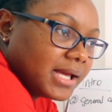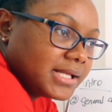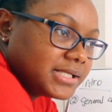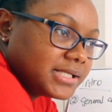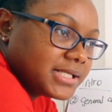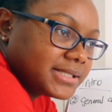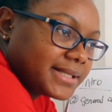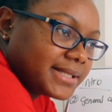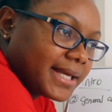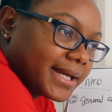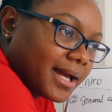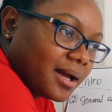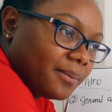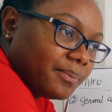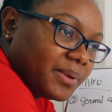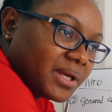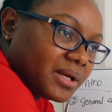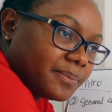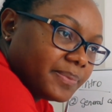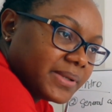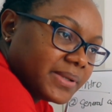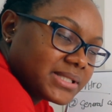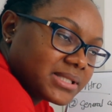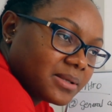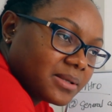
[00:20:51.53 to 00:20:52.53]
just like a
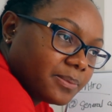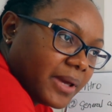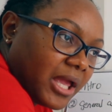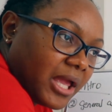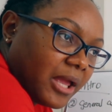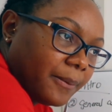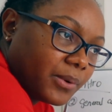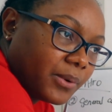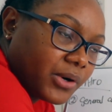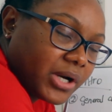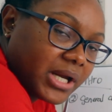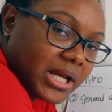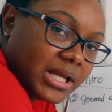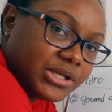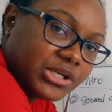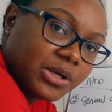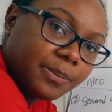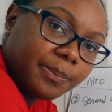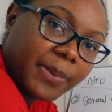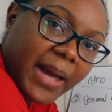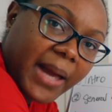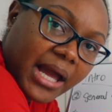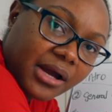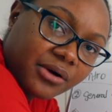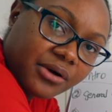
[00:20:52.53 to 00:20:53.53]
big piece of paper in
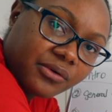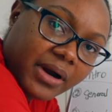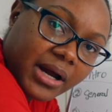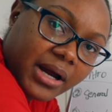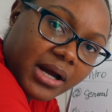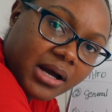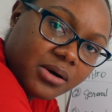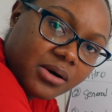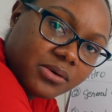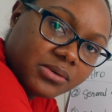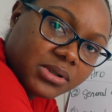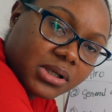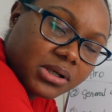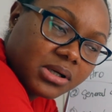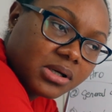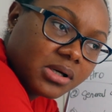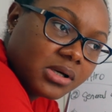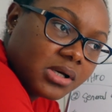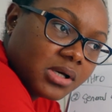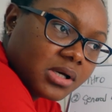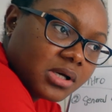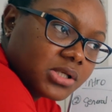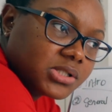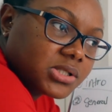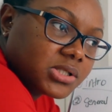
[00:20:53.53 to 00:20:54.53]
your background,